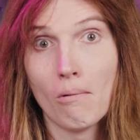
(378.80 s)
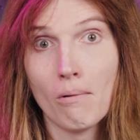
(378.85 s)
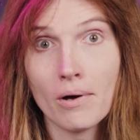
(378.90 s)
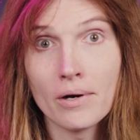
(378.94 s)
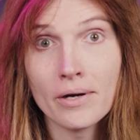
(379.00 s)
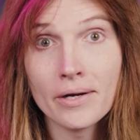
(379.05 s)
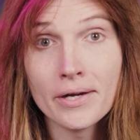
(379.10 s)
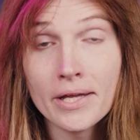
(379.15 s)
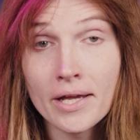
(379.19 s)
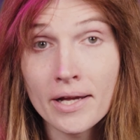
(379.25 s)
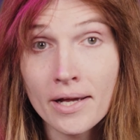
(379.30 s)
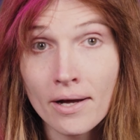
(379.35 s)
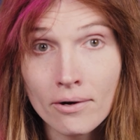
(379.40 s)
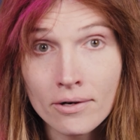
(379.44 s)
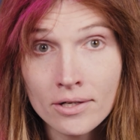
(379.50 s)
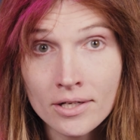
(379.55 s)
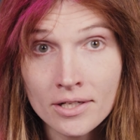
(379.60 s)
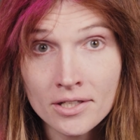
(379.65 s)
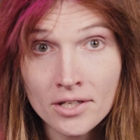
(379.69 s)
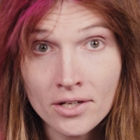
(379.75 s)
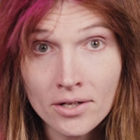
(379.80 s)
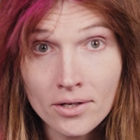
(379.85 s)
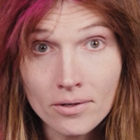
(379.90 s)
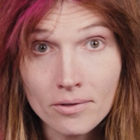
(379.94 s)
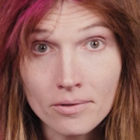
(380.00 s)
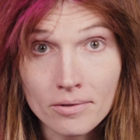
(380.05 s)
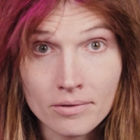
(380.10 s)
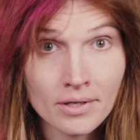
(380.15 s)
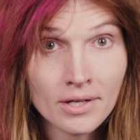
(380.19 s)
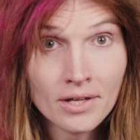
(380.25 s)
What are you going to
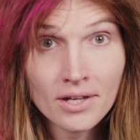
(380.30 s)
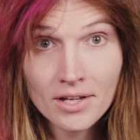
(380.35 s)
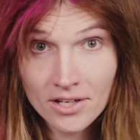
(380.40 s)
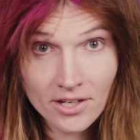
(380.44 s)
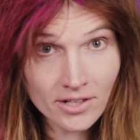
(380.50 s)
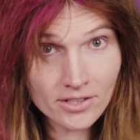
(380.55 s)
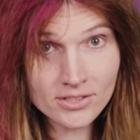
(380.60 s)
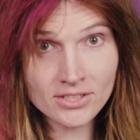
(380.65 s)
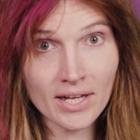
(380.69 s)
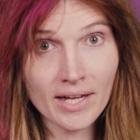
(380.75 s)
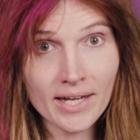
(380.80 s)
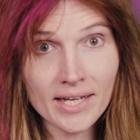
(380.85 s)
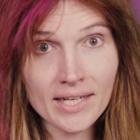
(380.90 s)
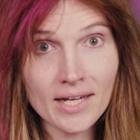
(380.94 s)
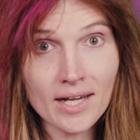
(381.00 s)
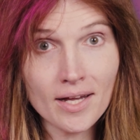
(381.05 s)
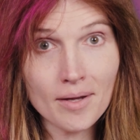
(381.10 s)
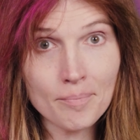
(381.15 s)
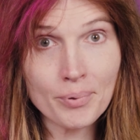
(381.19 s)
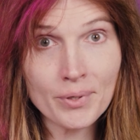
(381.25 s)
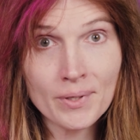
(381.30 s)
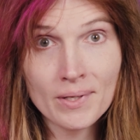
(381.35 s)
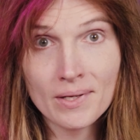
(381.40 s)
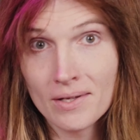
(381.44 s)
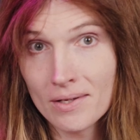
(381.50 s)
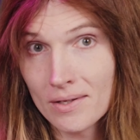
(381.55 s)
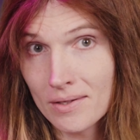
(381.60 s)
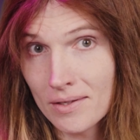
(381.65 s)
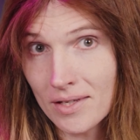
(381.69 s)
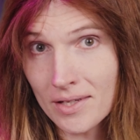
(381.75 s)
do? You're tied up!
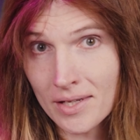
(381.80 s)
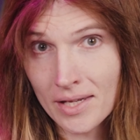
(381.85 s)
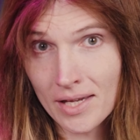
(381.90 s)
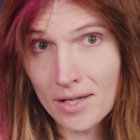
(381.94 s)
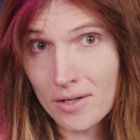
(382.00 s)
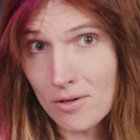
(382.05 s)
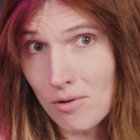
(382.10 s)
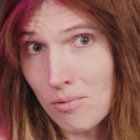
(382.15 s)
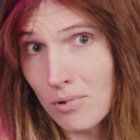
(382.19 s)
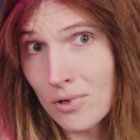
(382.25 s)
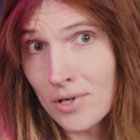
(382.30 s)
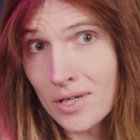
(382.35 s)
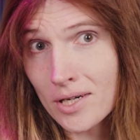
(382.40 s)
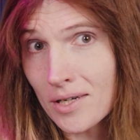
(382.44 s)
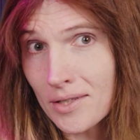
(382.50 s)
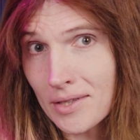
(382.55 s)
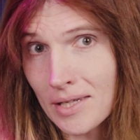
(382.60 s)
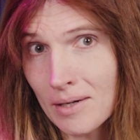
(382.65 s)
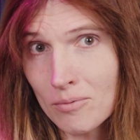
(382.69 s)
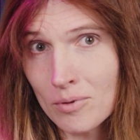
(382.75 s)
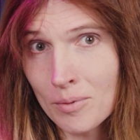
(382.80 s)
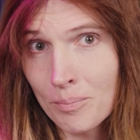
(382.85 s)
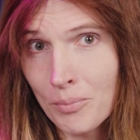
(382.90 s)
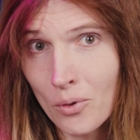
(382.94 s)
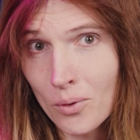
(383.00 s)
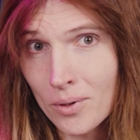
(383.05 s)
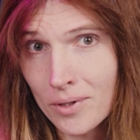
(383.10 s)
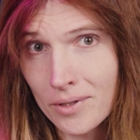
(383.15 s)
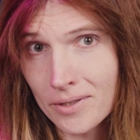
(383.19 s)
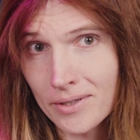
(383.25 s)
You can't go work on that
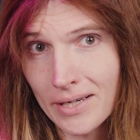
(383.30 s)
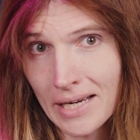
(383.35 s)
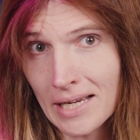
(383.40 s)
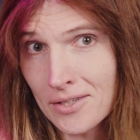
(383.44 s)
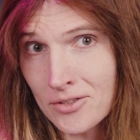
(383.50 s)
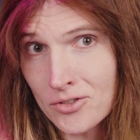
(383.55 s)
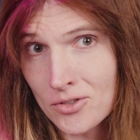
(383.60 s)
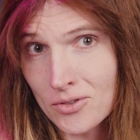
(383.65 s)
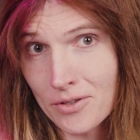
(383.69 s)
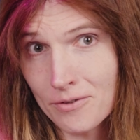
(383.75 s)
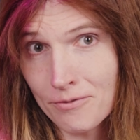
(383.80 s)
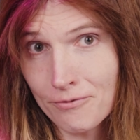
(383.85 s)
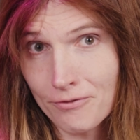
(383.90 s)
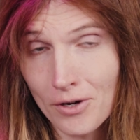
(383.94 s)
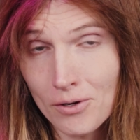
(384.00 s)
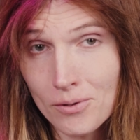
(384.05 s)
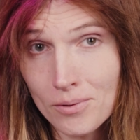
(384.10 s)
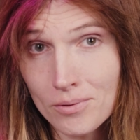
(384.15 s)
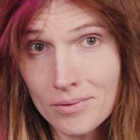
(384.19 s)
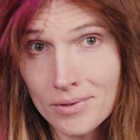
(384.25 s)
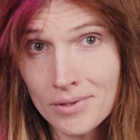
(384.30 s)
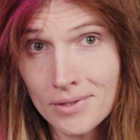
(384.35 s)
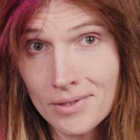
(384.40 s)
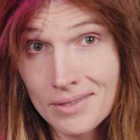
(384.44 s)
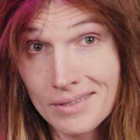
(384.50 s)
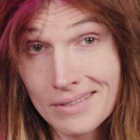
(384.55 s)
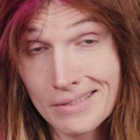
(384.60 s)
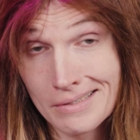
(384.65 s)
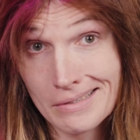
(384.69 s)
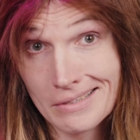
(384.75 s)
report or answer the phone.
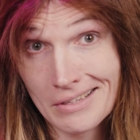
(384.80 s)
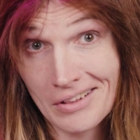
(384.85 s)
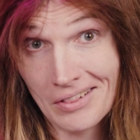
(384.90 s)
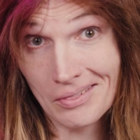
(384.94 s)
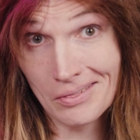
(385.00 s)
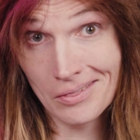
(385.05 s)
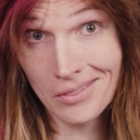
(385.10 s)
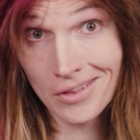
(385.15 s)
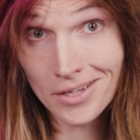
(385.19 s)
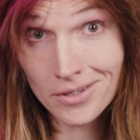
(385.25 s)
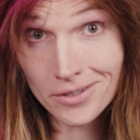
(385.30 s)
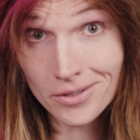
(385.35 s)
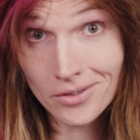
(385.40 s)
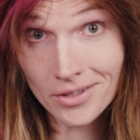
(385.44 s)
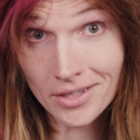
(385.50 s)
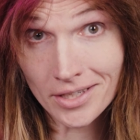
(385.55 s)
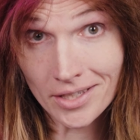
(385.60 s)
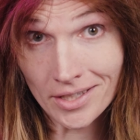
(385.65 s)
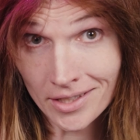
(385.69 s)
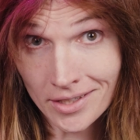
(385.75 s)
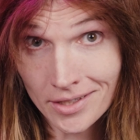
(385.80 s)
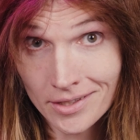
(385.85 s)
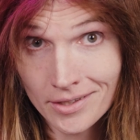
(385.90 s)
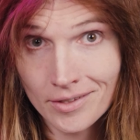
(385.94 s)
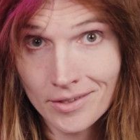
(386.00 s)
Literally.